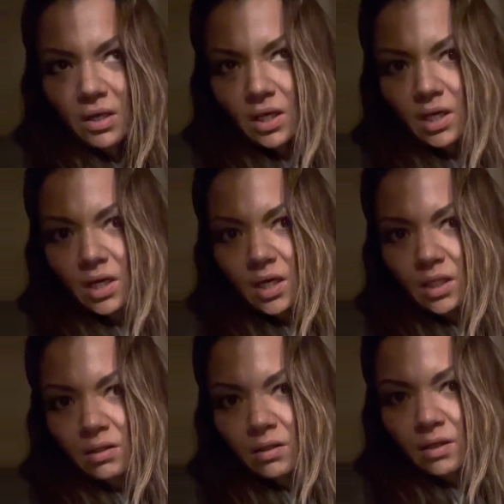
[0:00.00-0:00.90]

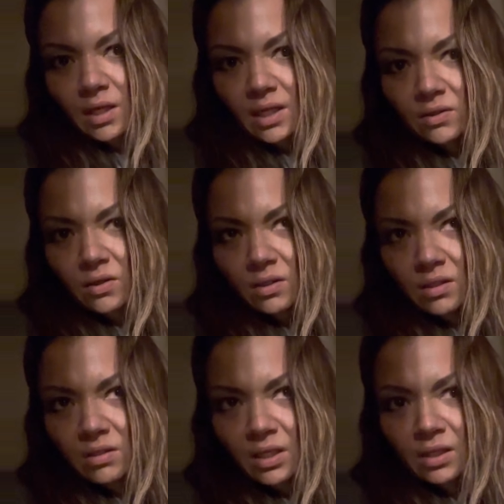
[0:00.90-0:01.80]
And it's going to
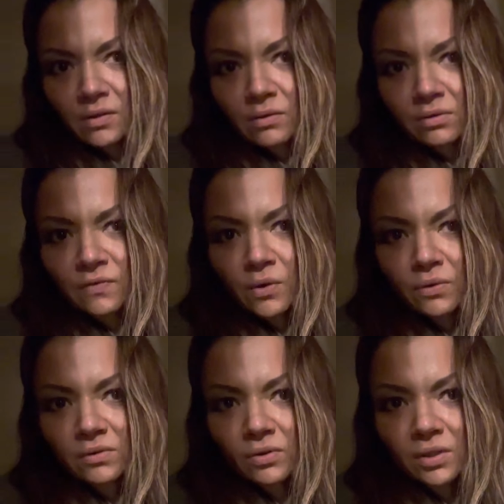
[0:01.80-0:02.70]
take those
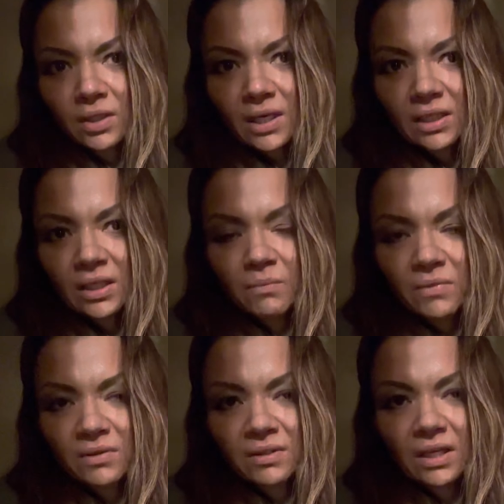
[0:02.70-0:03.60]
folks looking at him
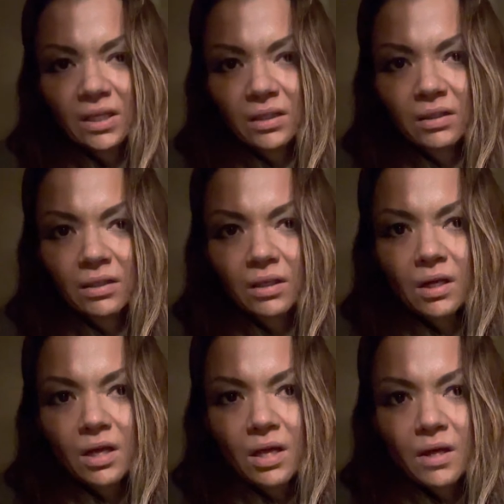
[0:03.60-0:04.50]
and saying,
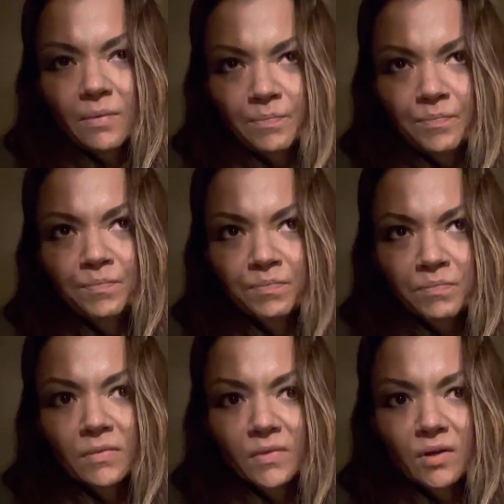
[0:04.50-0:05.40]

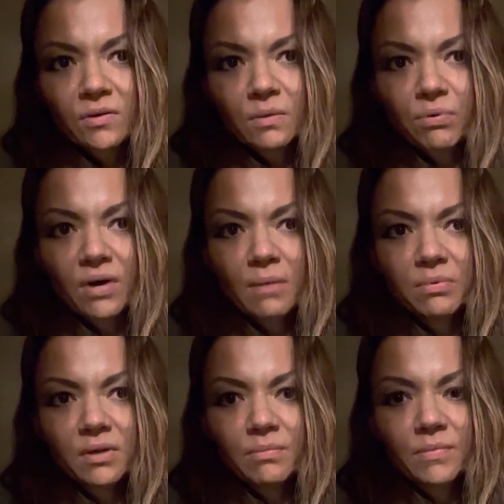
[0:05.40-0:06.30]
there's a
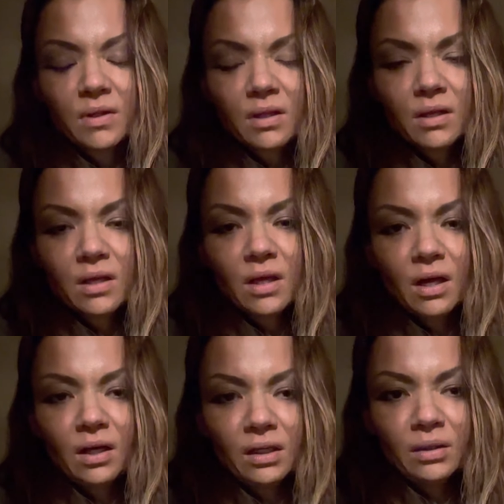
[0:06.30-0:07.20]
problem.
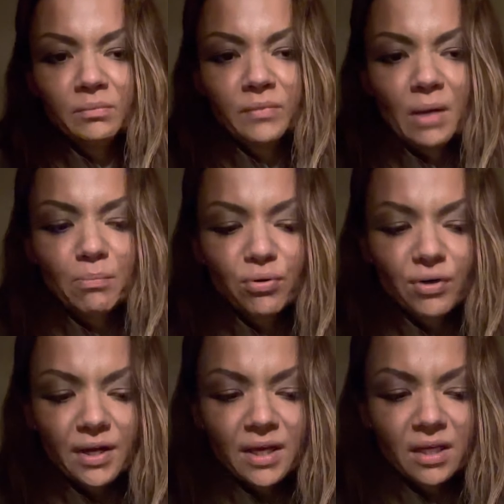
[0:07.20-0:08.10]
I'm
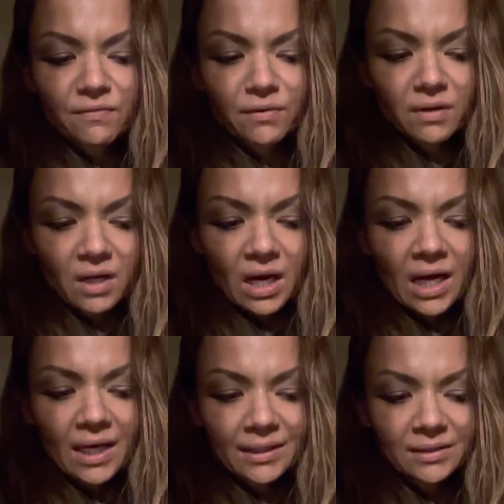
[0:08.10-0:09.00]
praying for
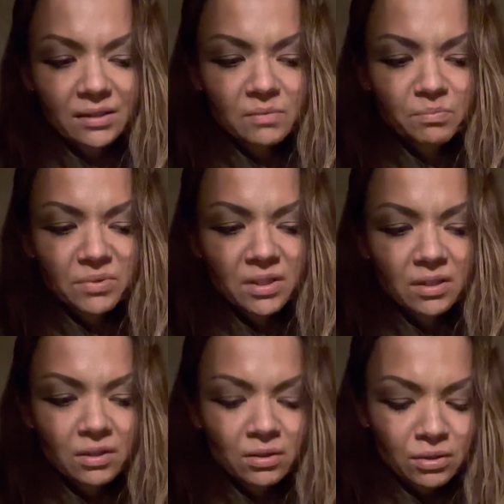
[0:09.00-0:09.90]
God to
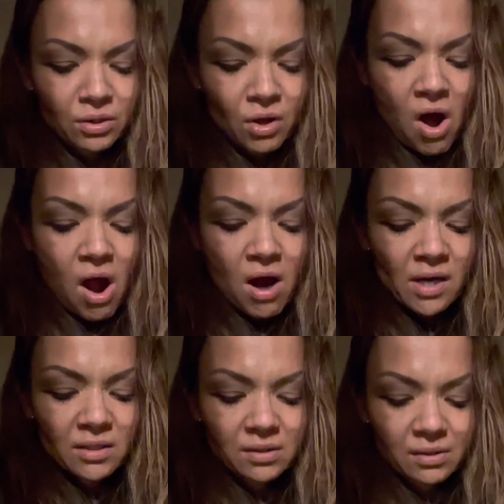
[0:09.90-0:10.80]
speak to the
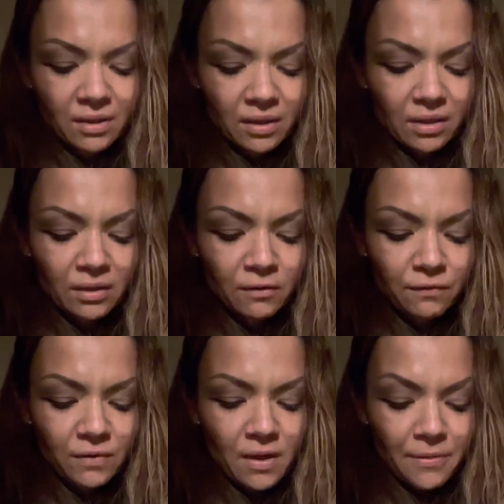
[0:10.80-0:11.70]
hearts
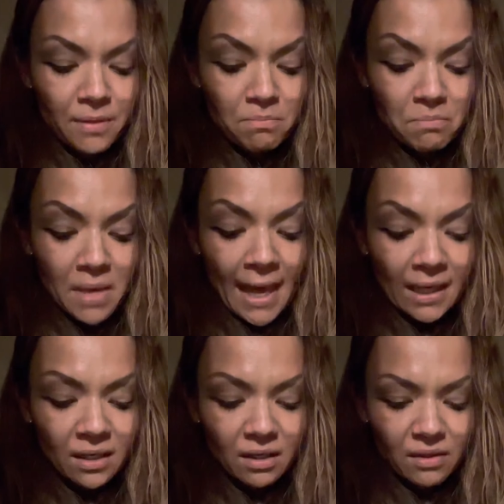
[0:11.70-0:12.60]
of the
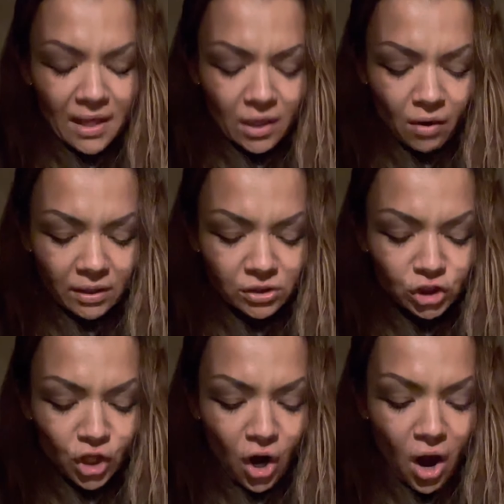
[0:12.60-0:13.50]
men that are in
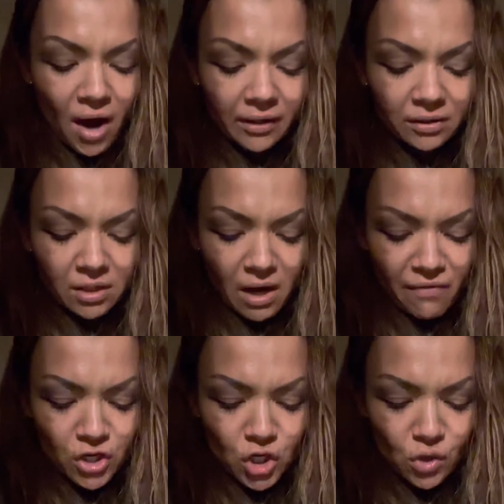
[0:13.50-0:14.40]
charge of
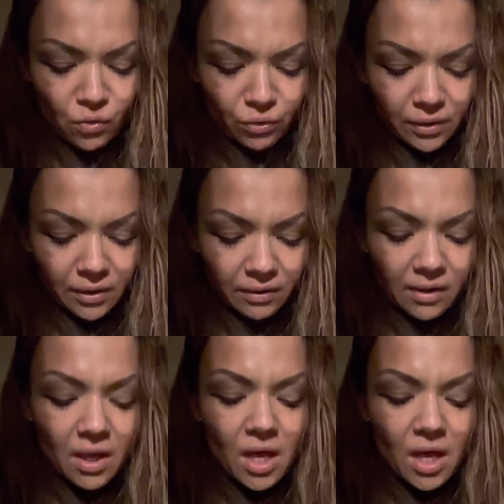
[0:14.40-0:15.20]
the nuclear